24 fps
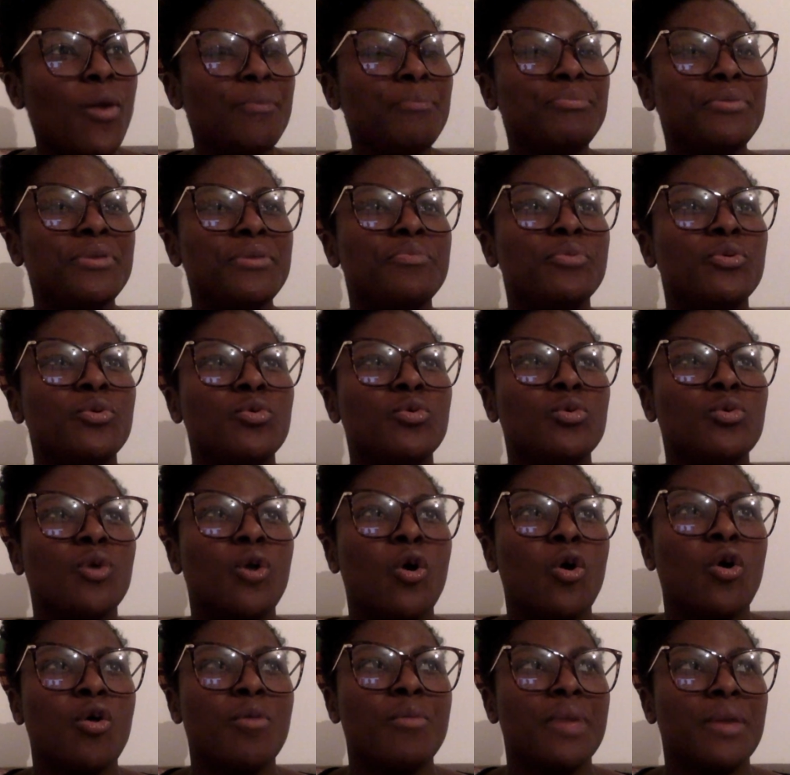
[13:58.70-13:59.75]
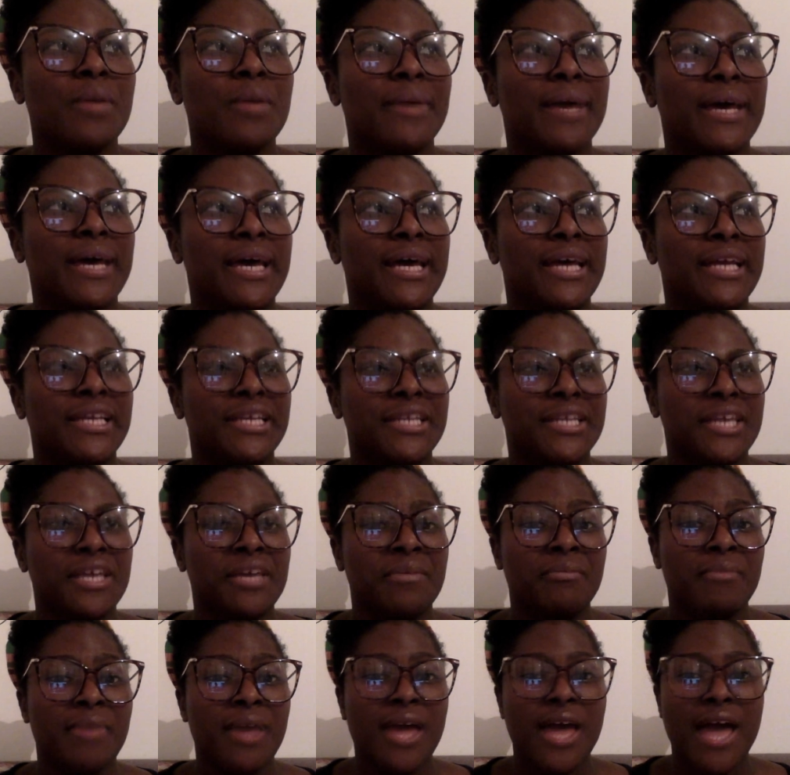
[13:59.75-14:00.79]
people call me by the
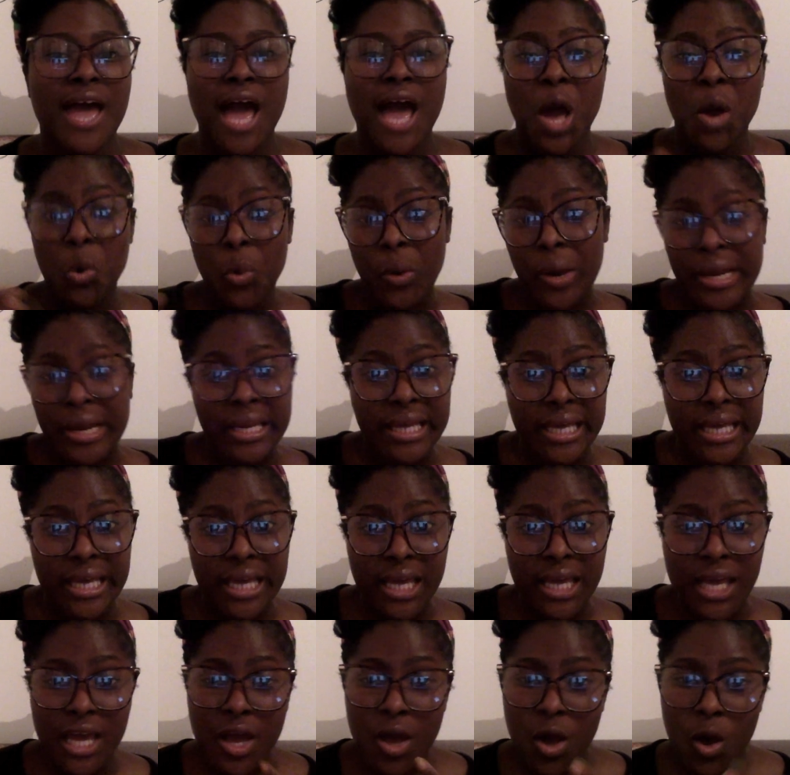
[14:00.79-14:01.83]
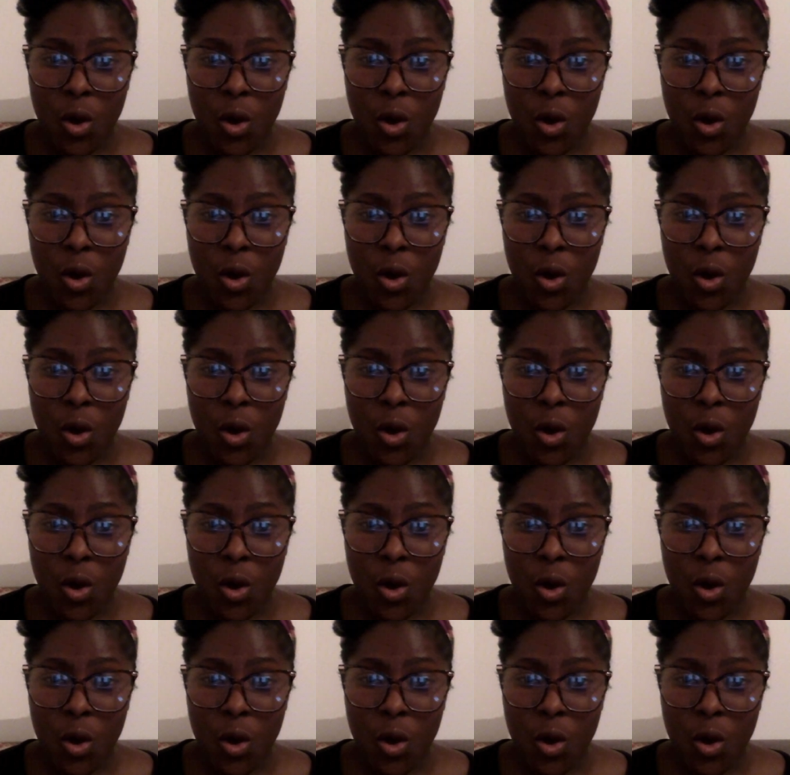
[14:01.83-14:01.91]
name Akwele